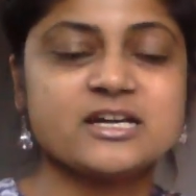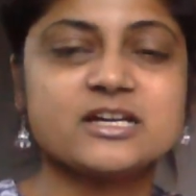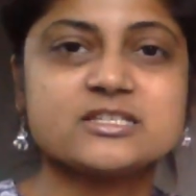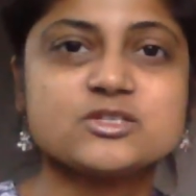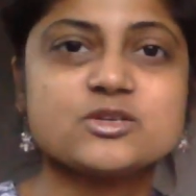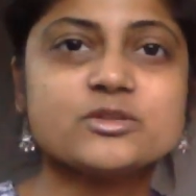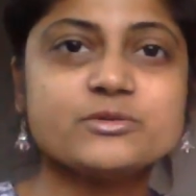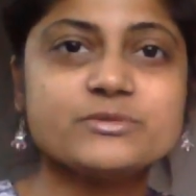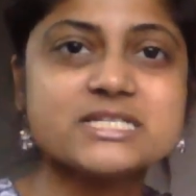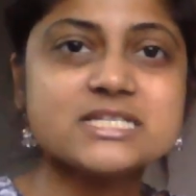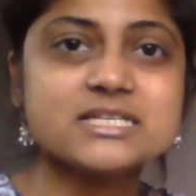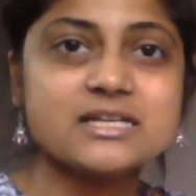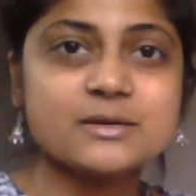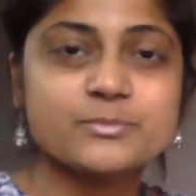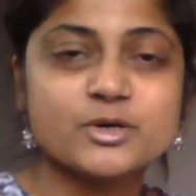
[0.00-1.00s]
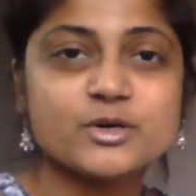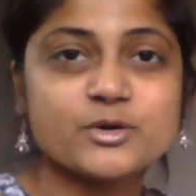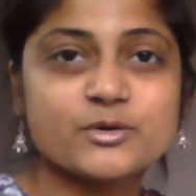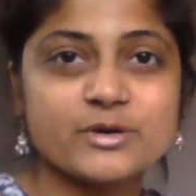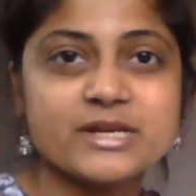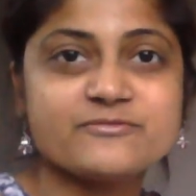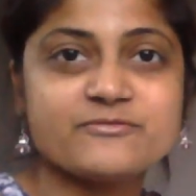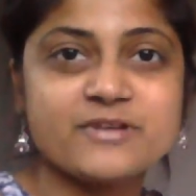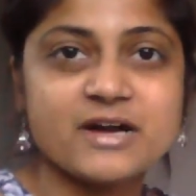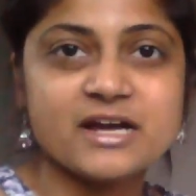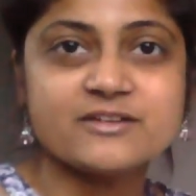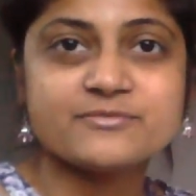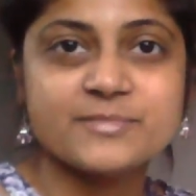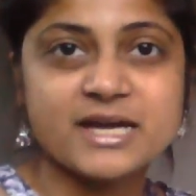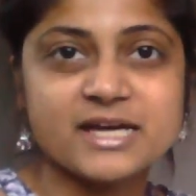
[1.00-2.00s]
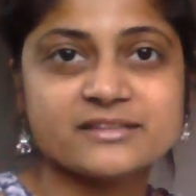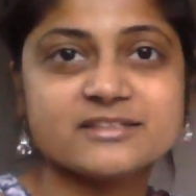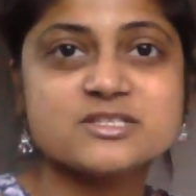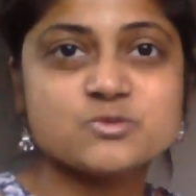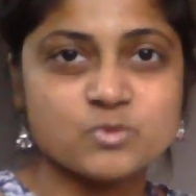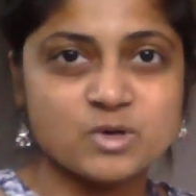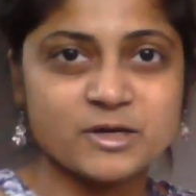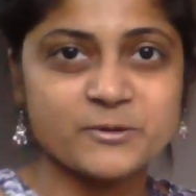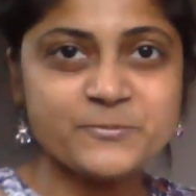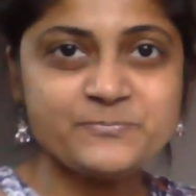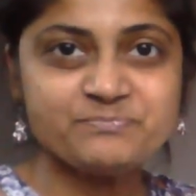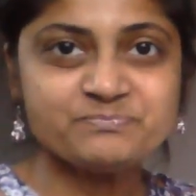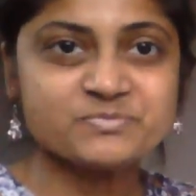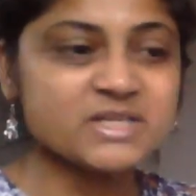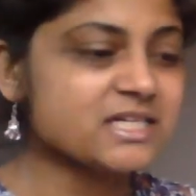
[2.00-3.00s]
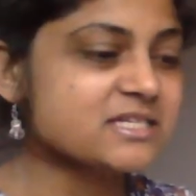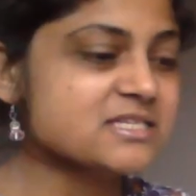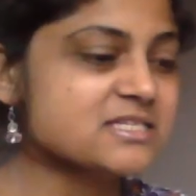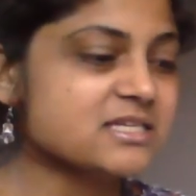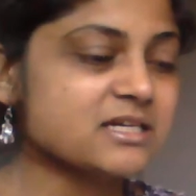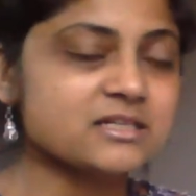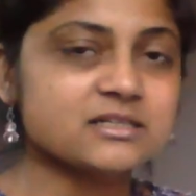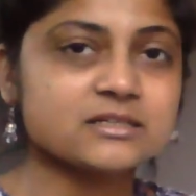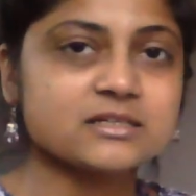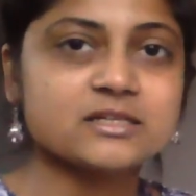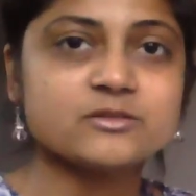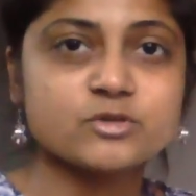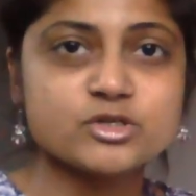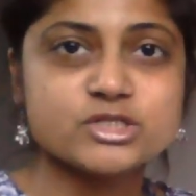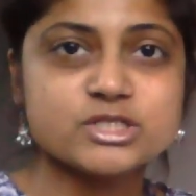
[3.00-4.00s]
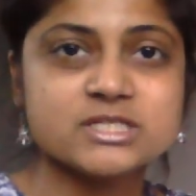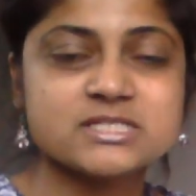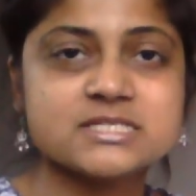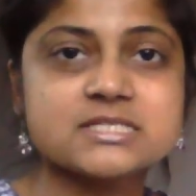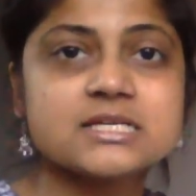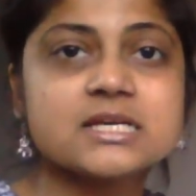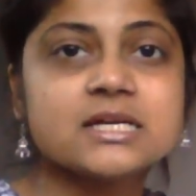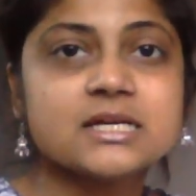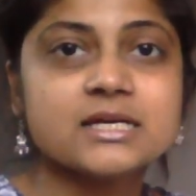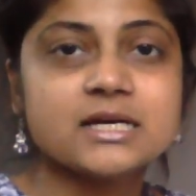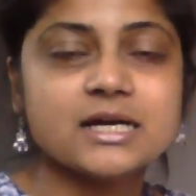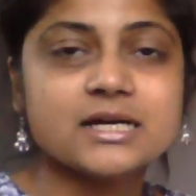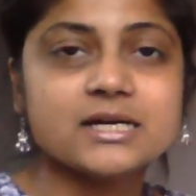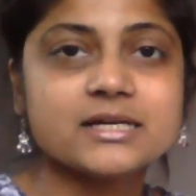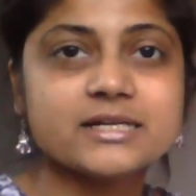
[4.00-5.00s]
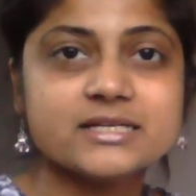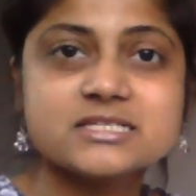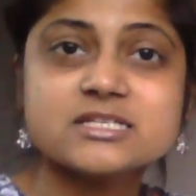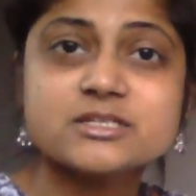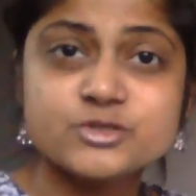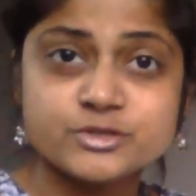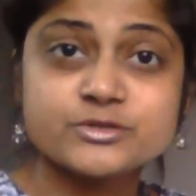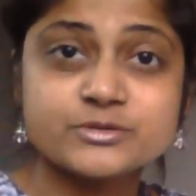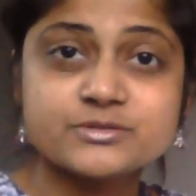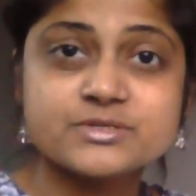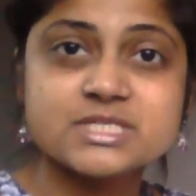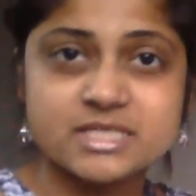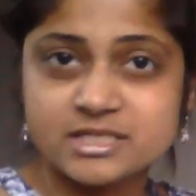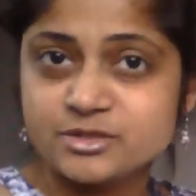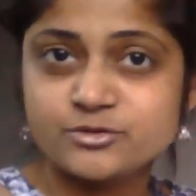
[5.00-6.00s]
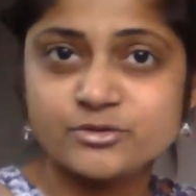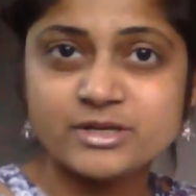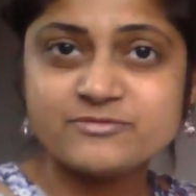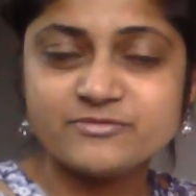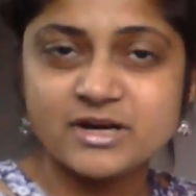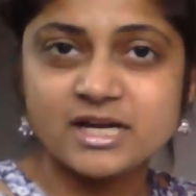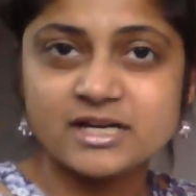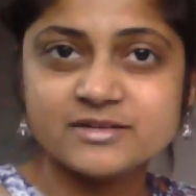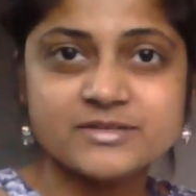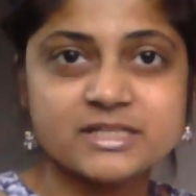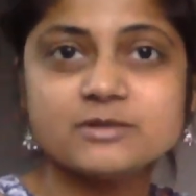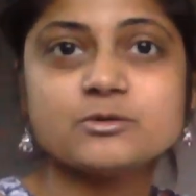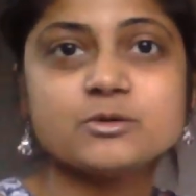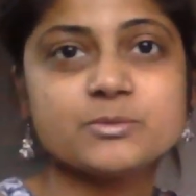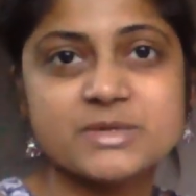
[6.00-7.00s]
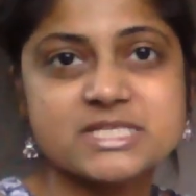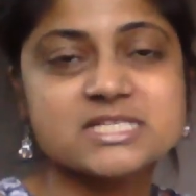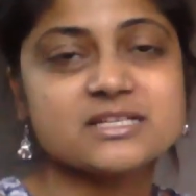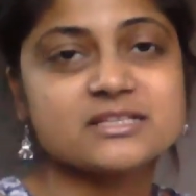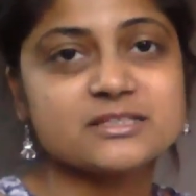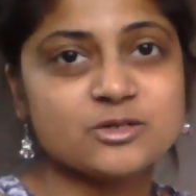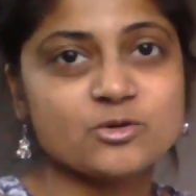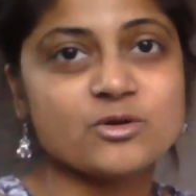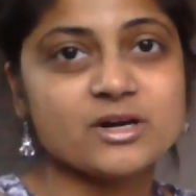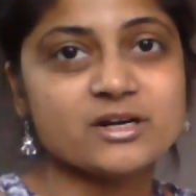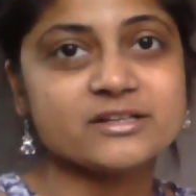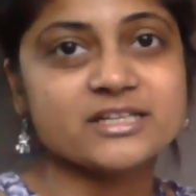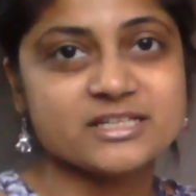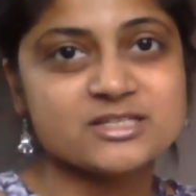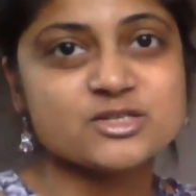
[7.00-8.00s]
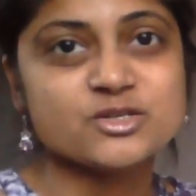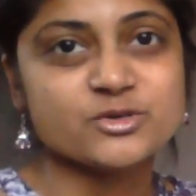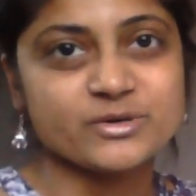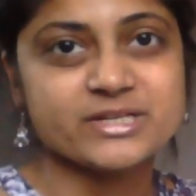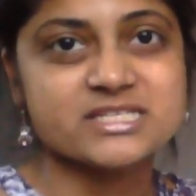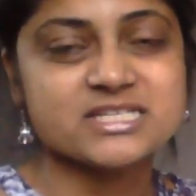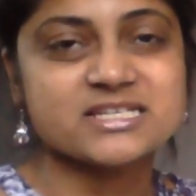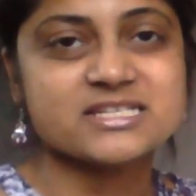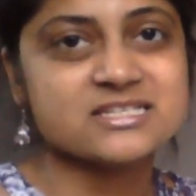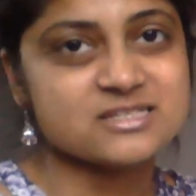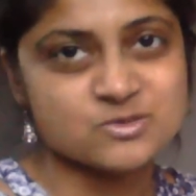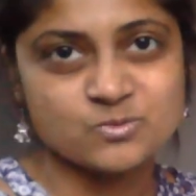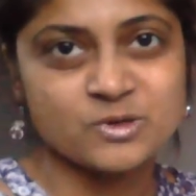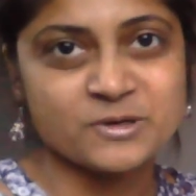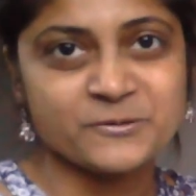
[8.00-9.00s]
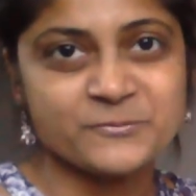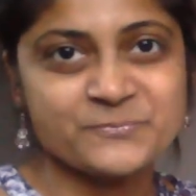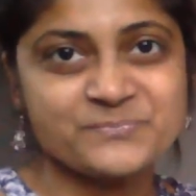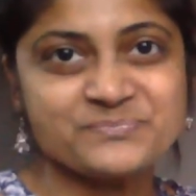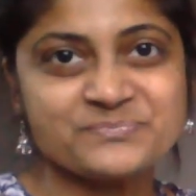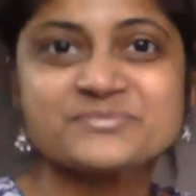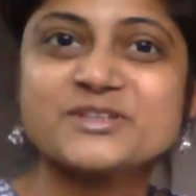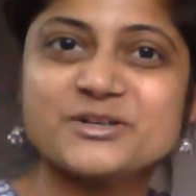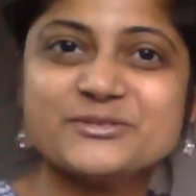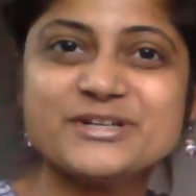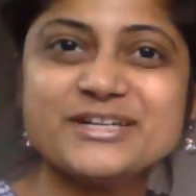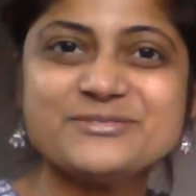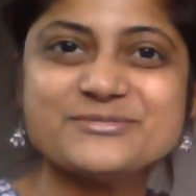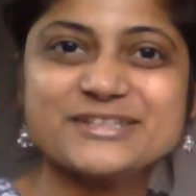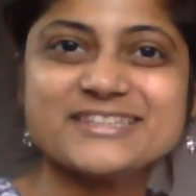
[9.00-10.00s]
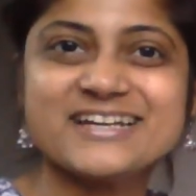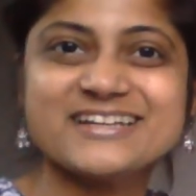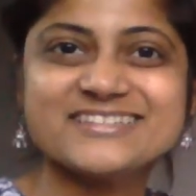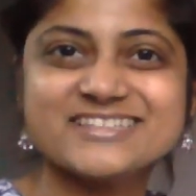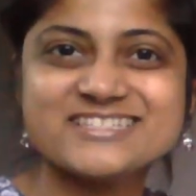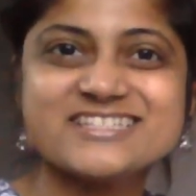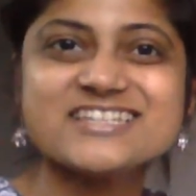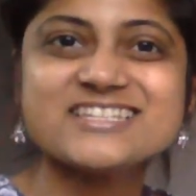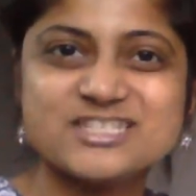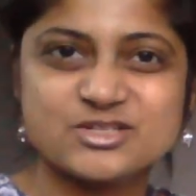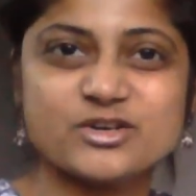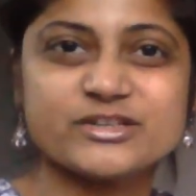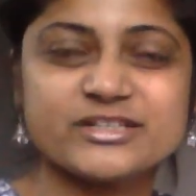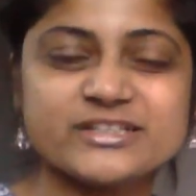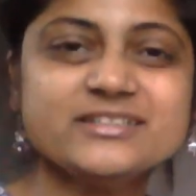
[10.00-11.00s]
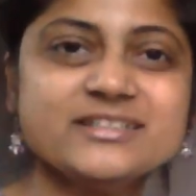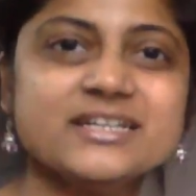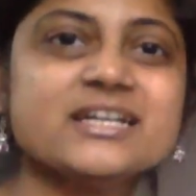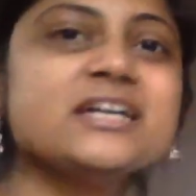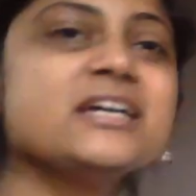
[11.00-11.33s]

So the reason I put grade 5 math as well is conversions is introduced in grade 5 and it will basically go on into grade 6 as well. Alright, with that, let's get started.